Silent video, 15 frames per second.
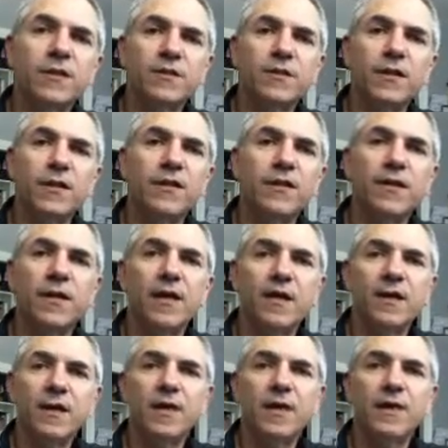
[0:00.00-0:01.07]

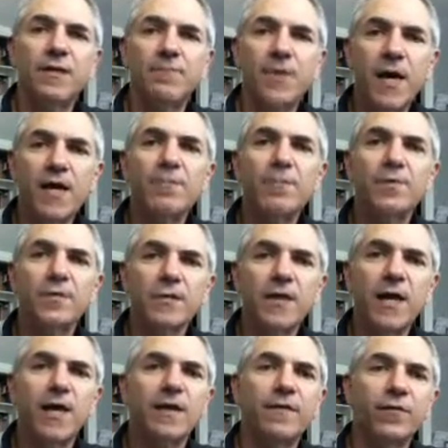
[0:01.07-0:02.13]
and papers
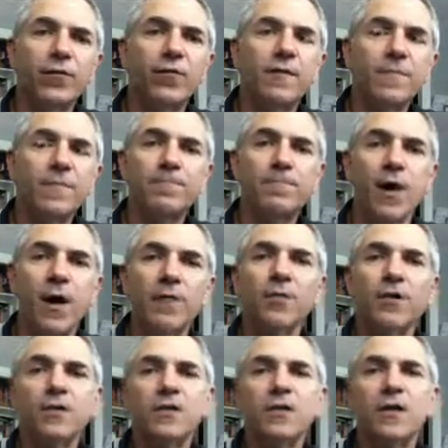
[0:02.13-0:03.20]
that have already been
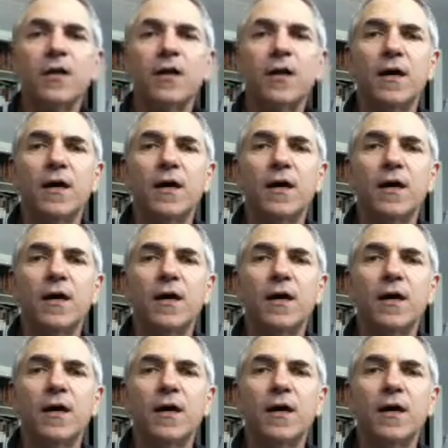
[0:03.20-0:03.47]
published